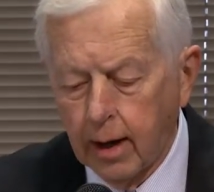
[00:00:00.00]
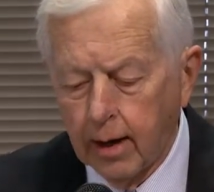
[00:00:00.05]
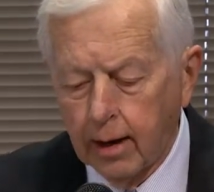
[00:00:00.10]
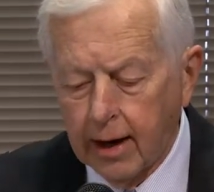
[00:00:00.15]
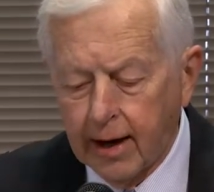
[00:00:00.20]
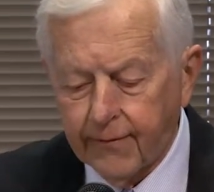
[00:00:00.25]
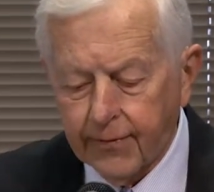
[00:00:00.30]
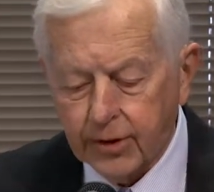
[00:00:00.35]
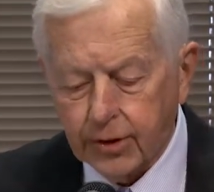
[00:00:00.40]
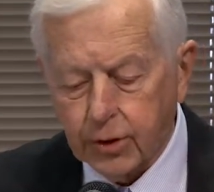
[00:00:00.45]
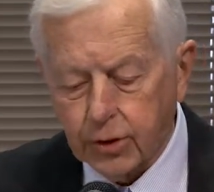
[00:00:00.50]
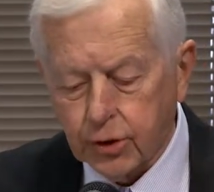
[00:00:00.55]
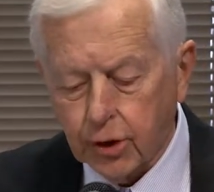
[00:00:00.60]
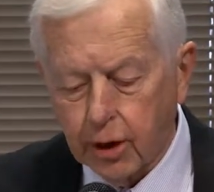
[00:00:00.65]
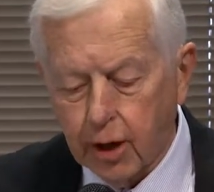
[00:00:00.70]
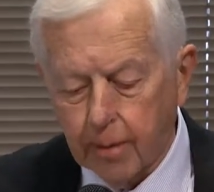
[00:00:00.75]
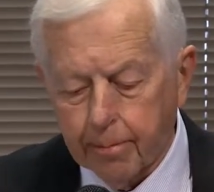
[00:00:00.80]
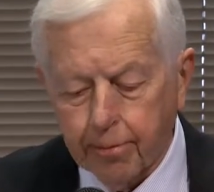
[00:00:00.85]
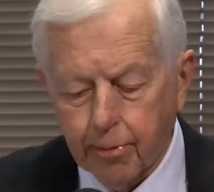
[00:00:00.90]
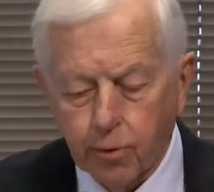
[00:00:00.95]

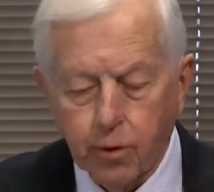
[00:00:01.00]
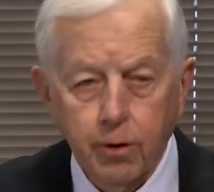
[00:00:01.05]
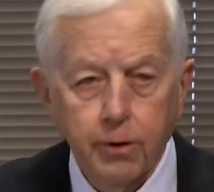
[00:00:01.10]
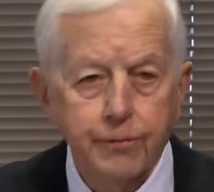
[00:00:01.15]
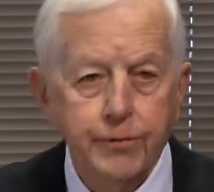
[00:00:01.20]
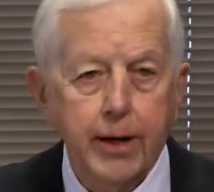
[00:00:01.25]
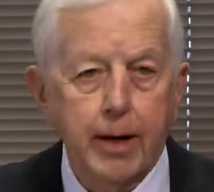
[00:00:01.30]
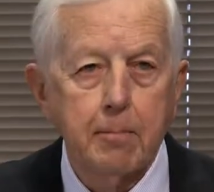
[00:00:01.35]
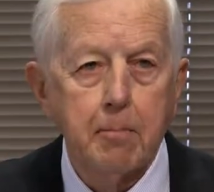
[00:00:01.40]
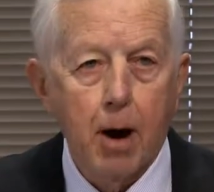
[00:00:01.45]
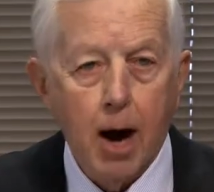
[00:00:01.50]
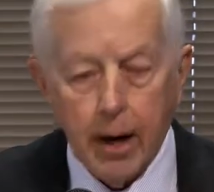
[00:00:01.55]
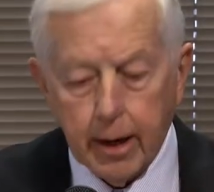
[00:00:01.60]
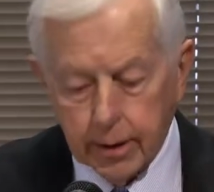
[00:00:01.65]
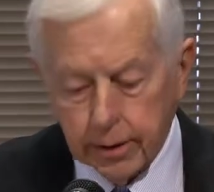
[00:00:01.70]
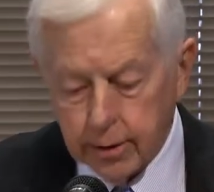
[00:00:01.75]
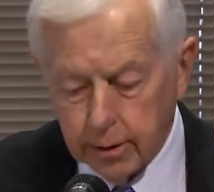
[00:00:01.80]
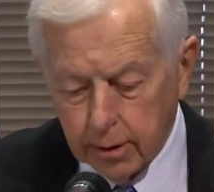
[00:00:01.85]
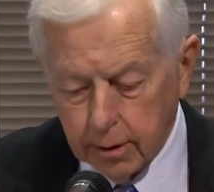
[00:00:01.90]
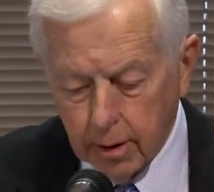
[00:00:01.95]
FSSA-approved and
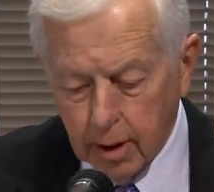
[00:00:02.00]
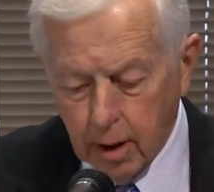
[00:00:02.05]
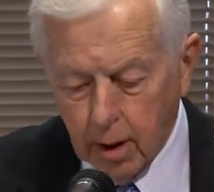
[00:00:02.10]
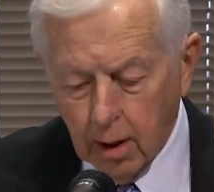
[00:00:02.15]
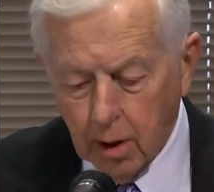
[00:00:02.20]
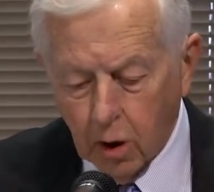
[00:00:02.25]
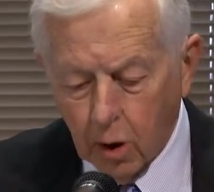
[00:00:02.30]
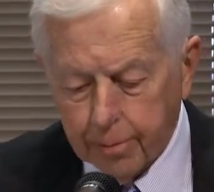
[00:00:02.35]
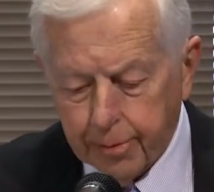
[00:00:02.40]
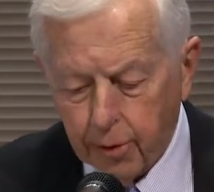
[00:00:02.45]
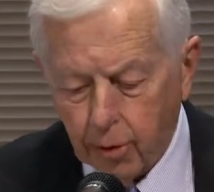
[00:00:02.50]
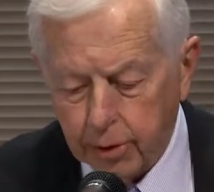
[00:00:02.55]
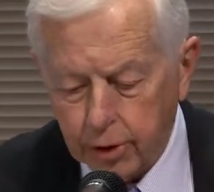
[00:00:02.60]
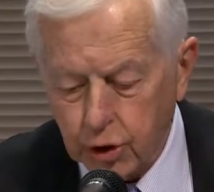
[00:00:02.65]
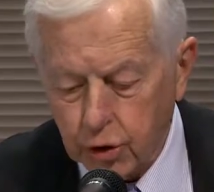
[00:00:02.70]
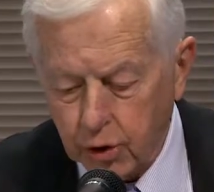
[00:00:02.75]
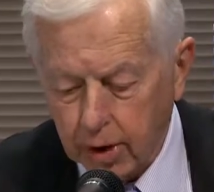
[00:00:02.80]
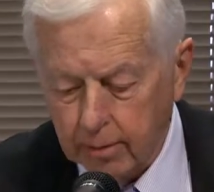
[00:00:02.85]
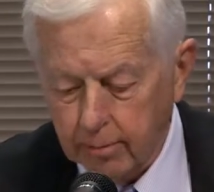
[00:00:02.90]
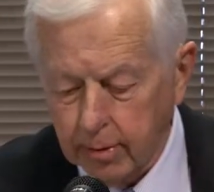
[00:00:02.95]
monitored opioid
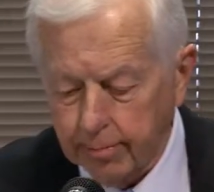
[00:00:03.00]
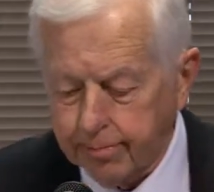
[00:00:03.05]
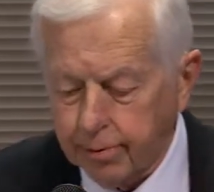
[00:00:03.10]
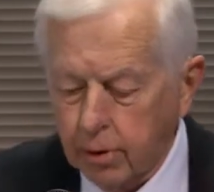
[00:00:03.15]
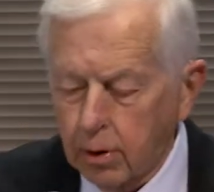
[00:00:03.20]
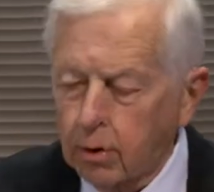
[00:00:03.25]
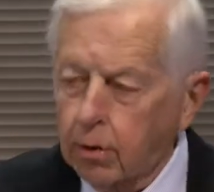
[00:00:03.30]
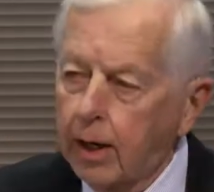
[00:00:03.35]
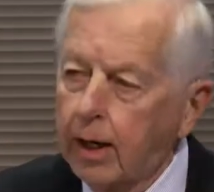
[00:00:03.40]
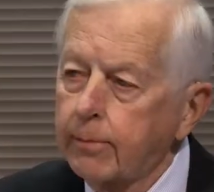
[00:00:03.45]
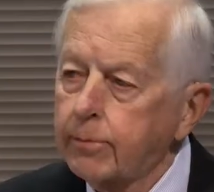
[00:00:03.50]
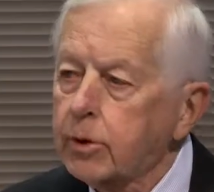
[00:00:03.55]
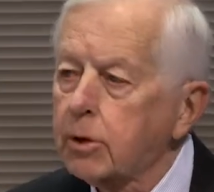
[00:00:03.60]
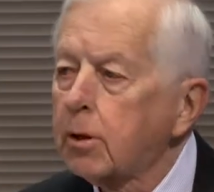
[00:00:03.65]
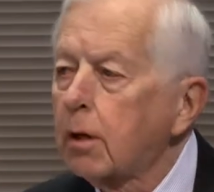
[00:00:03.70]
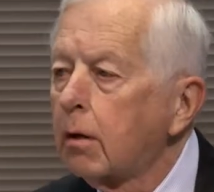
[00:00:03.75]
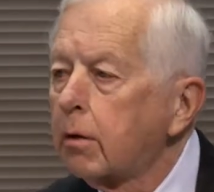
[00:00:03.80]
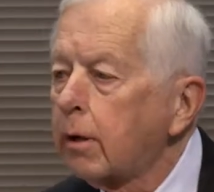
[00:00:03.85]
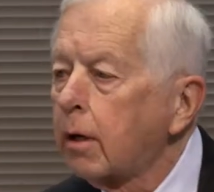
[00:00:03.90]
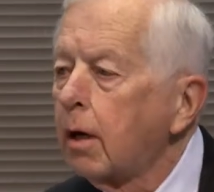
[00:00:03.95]
treatment programs
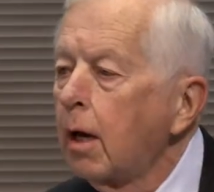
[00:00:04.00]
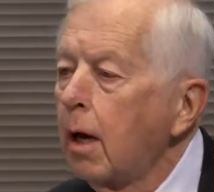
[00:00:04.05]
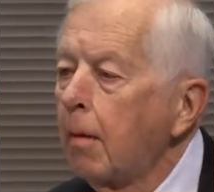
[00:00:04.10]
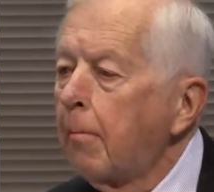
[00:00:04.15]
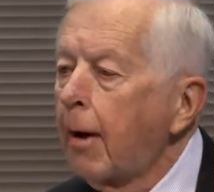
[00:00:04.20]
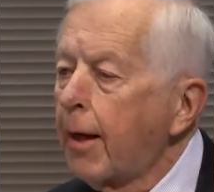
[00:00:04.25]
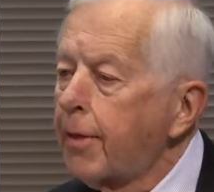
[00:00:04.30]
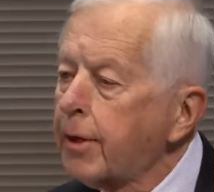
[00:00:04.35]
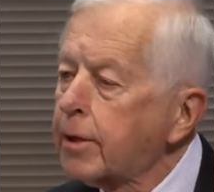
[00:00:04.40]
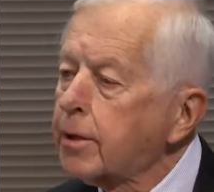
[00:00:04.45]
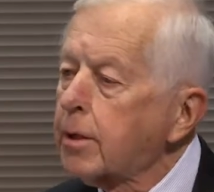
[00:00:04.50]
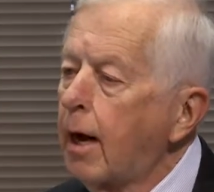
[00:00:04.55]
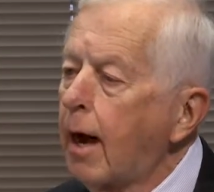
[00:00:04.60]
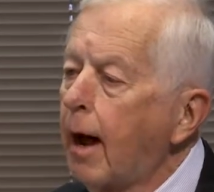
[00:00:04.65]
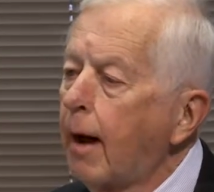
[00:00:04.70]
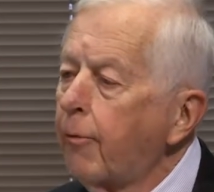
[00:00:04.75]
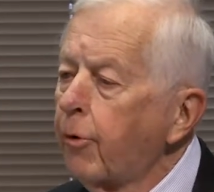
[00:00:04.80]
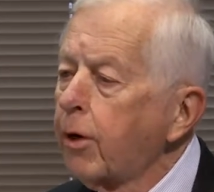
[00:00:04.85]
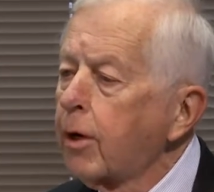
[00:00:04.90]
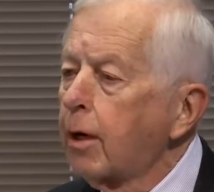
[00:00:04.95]
so that by the
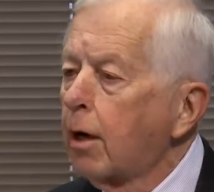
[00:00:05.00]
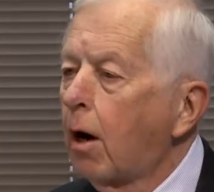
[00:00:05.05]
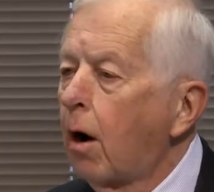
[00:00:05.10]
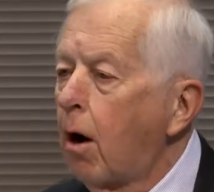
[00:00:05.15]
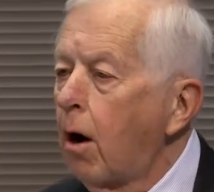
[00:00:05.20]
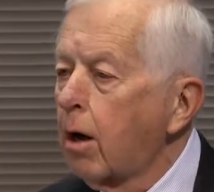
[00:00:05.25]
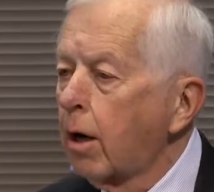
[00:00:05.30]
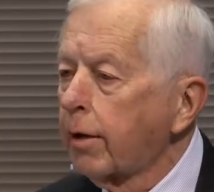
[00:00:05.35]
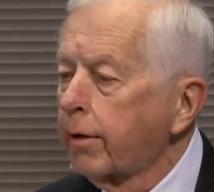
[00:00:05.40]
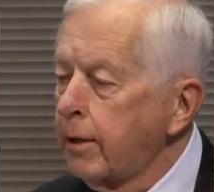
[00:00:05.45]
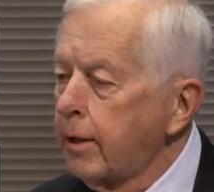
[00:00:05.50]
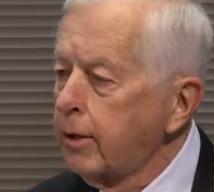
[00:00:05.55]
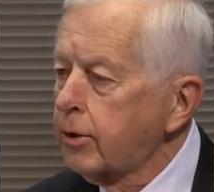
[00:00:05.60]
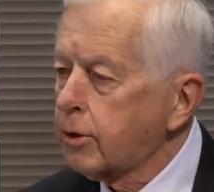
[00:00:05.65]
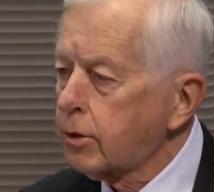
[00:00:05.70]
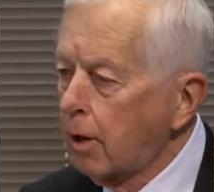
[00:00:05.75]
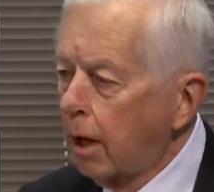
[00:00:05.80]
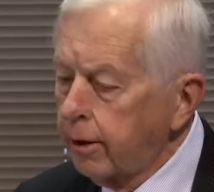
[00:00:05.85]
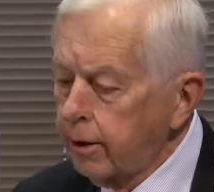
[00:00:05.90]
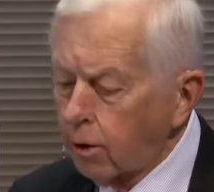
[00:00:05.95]
time we get all of
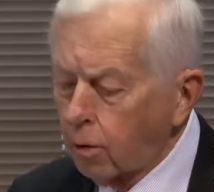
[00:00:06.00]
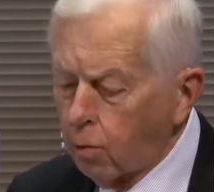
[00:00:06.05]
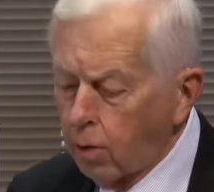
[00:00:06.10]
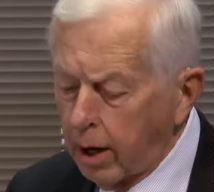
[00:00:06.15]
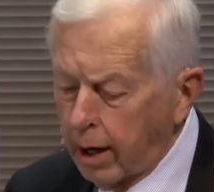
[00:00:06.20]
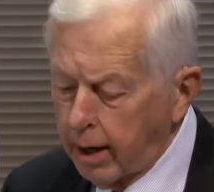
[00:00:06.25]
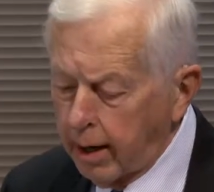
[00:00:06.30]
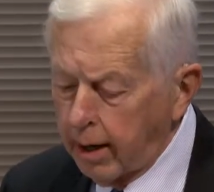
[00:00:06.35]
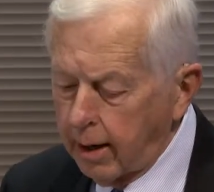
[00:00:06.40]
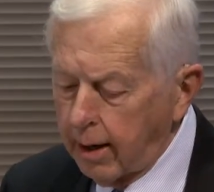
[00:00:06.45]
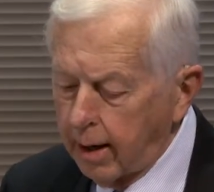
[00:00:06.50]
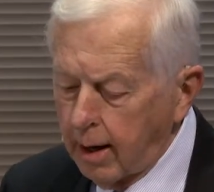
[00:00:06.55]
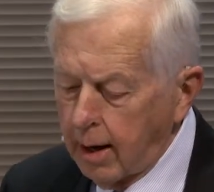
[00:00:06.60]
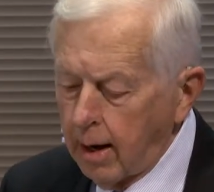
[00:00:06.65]
these underway,